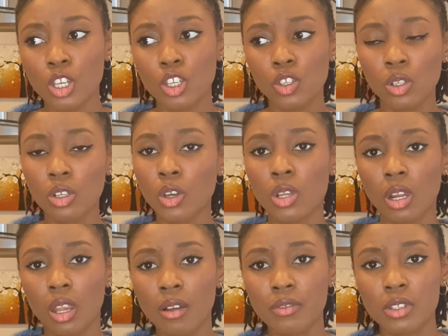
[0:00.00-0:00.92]
You know you
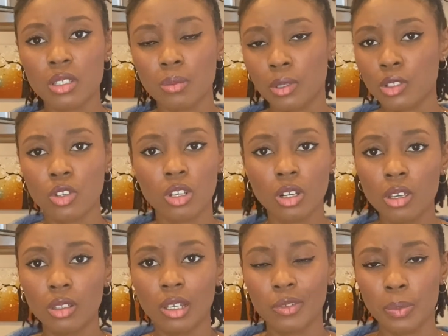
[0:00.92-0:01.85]
love your siblings, or you know you
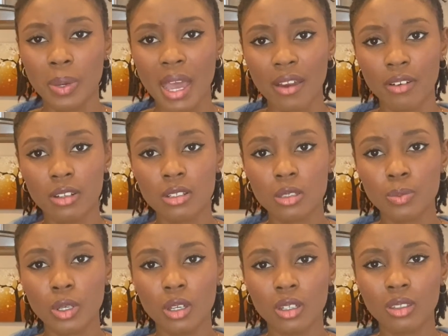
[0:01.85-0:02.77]
love your parents,
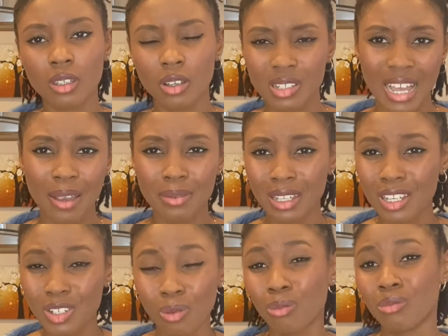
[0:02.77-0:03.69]
but there are times that you
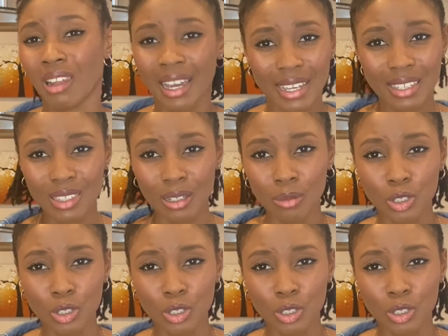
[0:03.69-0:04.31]
don't like them.